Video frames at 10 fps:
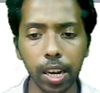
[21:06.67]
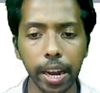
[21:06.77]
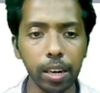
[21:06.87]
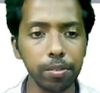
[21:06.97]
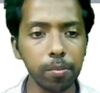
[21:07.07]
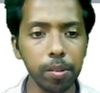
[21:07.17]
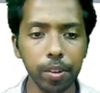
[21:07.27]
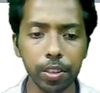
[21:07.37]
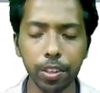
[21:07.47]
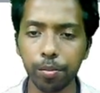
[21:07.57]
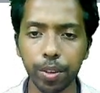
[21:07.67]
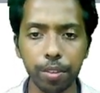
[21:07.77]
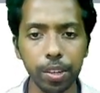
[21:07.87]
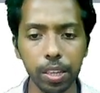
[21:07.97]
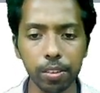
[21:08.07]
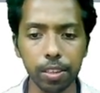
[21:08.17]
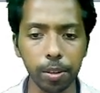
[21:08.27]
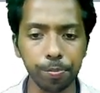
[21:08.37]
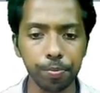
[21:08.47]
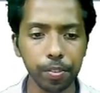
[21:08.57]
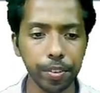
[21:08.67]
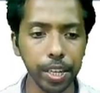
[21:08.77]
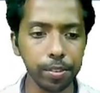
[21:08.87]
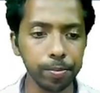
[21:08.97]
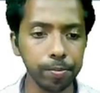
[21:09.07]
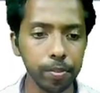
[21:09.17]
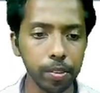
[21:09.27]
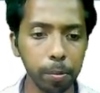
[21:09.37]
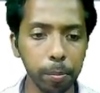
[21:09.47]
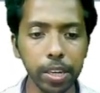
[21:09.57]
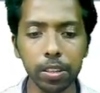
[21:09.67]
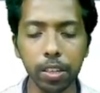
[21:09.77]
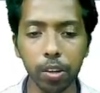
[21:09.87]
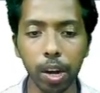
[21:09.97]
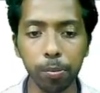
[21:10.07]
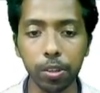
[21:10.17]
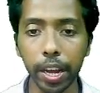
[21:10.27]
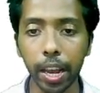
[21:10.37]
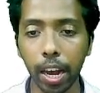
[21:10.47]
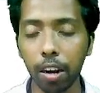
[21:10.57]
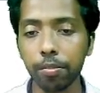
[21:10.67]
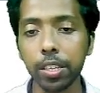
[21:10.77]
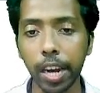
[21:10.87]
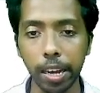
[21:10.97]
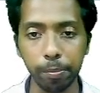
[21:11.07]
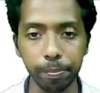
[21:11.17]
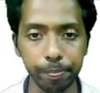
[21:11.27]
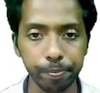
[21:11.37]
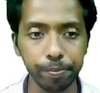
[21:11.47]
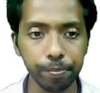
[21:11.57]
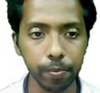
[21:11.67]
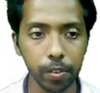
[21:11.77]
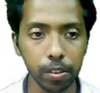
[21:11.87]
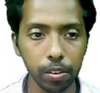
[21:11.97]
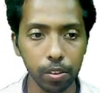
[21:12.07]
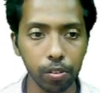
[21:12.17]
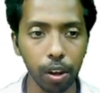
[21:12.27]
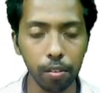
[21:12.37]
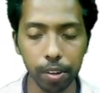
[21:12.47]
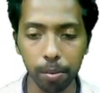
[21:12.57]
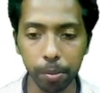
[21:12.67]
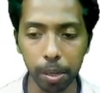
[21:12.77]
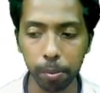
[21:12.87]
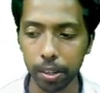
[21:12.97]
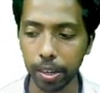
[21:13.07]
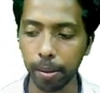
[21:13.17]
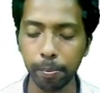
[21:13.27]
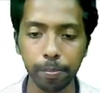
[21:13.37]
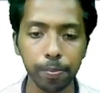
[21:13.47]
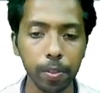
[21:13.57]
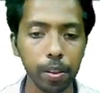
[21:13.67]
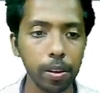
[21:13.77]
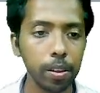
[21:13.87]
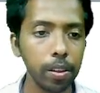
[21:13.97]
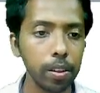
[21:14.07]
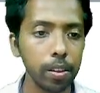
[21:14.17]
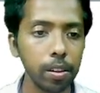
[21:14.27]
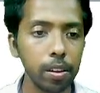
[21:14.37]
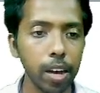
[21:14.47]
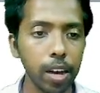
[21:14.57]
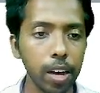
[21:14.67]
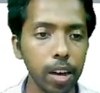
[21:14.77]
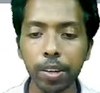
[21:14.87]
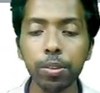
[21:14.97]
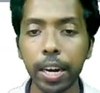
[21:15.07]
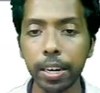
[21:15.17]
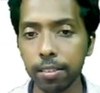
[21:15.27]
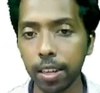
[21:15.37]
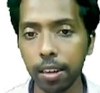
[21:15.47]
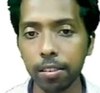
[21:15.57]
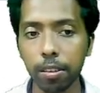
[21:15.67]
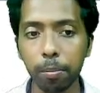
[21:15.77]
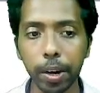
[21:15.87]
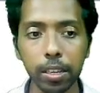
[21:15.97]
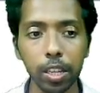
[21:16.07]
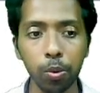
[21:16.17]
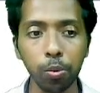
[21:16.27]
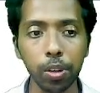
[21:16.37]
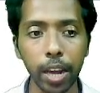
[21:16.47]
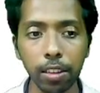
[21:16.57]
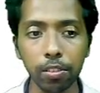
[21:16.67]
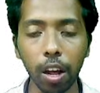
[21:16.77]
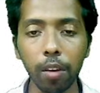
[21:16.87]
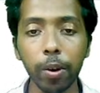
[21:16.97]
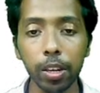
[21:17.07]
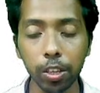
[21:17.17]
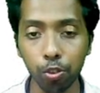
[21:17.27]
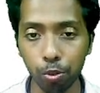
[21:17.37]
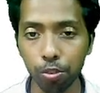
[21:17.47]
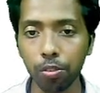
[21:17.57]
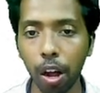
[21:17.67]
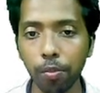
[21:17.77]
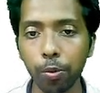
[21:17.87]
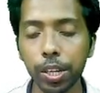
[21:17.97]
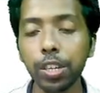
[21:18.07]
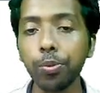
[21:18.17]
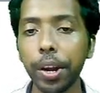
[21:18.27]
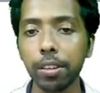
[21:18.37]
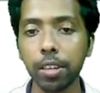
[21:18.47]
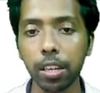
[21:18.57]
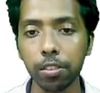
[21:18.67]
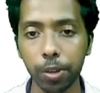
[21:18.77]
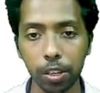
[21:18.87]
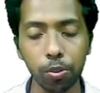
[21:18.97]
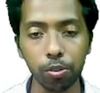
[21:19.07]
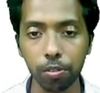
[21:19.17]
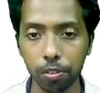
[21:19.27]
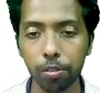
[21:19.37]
kind of simplification, very, very easy, right? But you have to take care of the time. Solve in minimal time. I have given you 30 seconds, but you can solve, or you should solve within 20 seconds, 22,